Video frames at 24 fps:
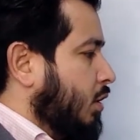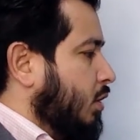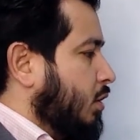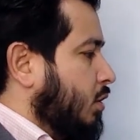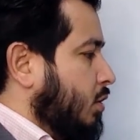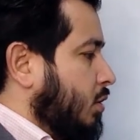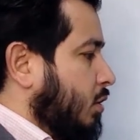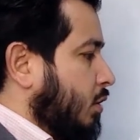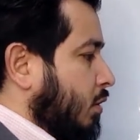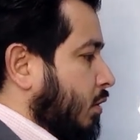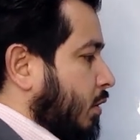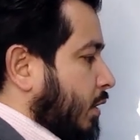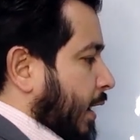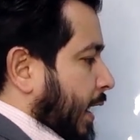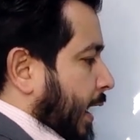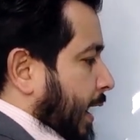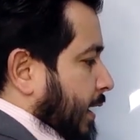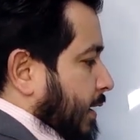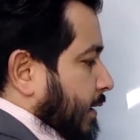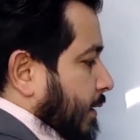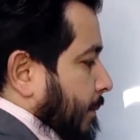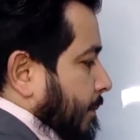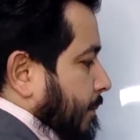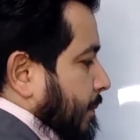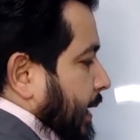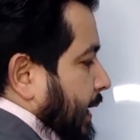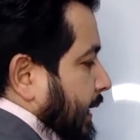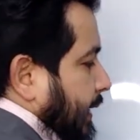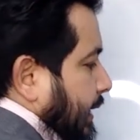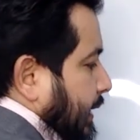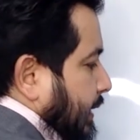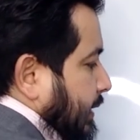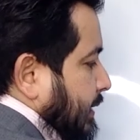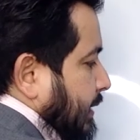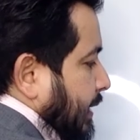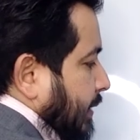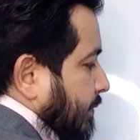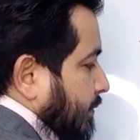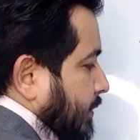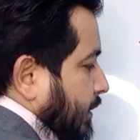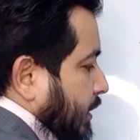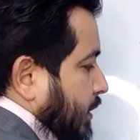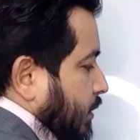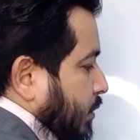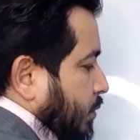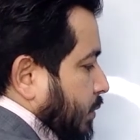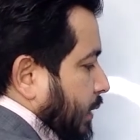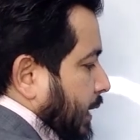You're going to end up making
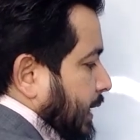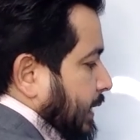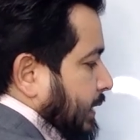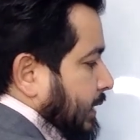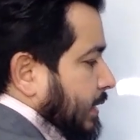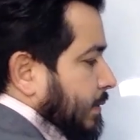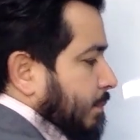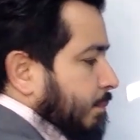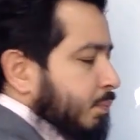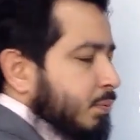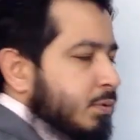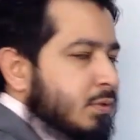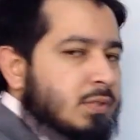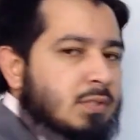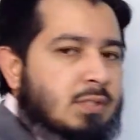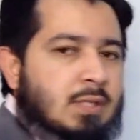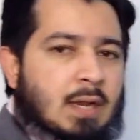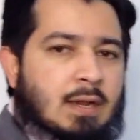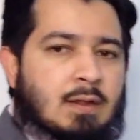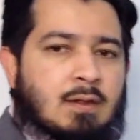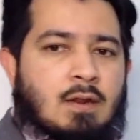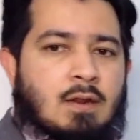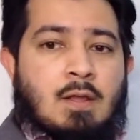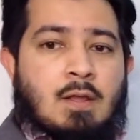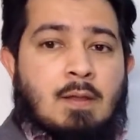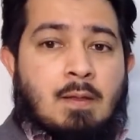17 to 18%.